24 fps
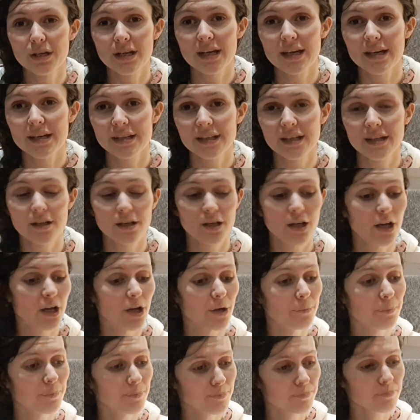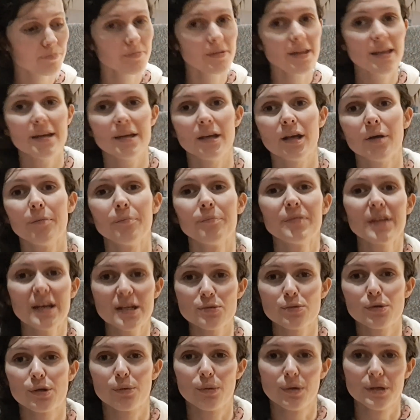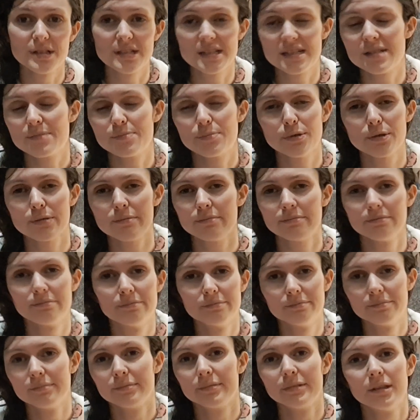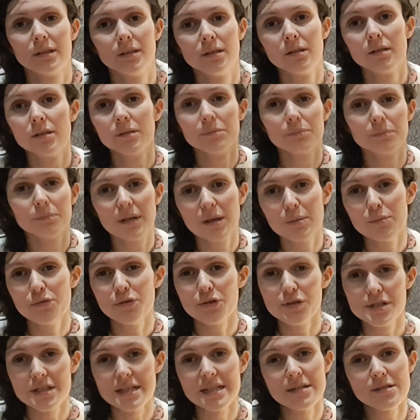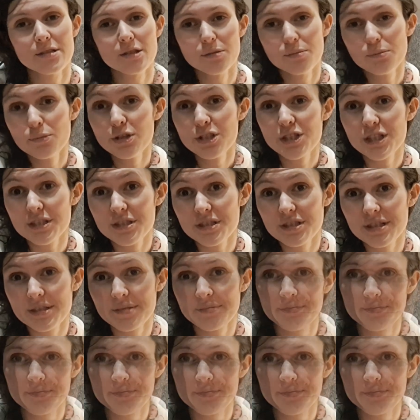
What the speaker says: day and I'm going to go, there you go, that's what I wanted, but I'm fussy, so we shall see.